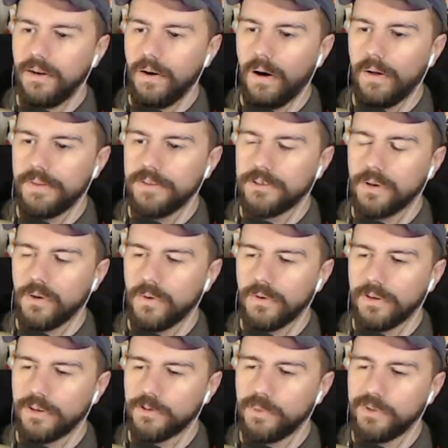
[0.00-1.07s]
on these
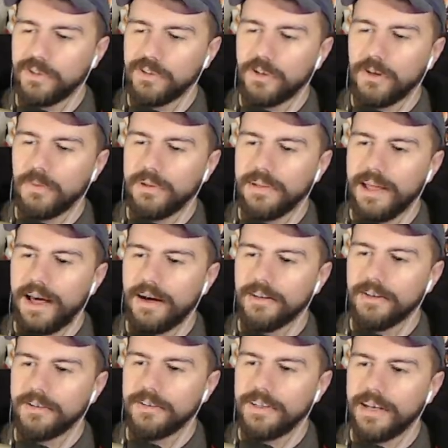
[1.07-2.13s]
corners, which is going to allow
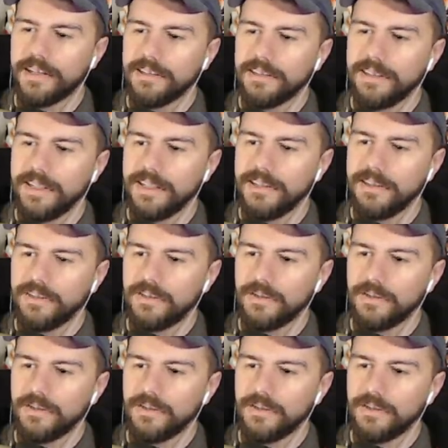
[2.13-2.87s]
your DSTs